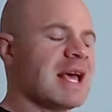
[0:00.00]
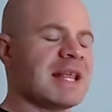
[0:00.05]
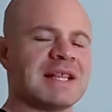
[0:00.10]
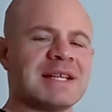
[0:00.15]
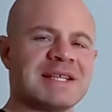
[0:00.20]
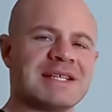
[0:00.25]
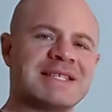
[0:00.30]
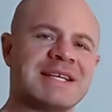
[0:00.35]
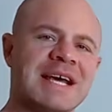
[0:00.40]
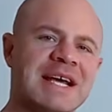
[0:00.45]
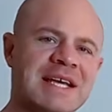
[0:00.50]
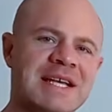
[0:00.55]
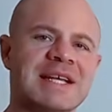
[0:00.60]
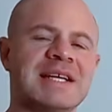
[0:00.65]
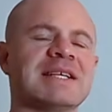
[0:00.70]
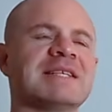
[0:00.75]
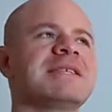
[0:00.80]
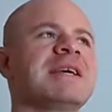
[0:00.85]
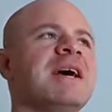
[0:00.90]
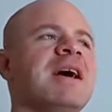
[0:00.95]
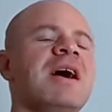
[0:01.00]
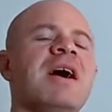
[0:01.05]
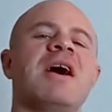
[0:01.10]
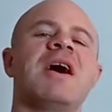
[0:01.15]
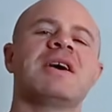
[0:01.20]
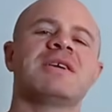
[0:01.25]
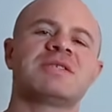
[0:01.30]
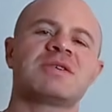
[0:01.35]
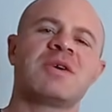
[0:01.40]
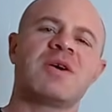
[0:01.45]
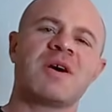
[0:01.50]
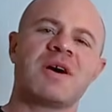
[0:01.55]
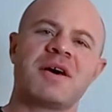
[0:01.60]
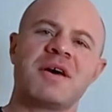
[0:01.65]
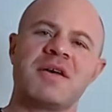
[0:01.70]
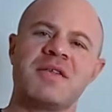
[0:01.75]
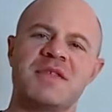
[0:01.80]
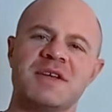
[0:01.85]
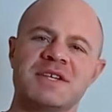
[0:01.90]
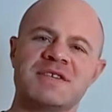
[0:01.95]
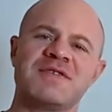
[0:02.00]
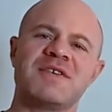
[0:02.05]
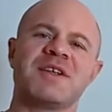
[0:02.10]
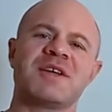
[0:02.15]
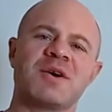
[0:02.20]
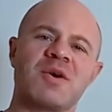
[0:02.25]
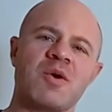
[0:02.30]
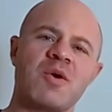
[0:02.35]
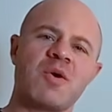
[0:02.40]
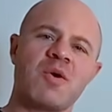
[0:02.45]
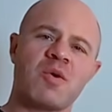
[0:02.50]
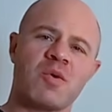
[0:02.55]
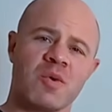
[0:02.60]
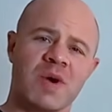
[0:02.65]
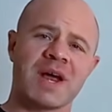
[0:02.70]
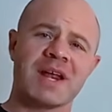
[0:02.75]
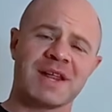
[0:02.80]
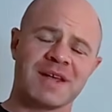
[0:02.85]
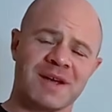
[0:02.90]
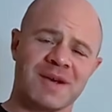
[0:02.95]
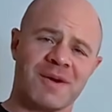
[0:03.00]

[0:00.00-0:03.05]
And then the second is I saw this video right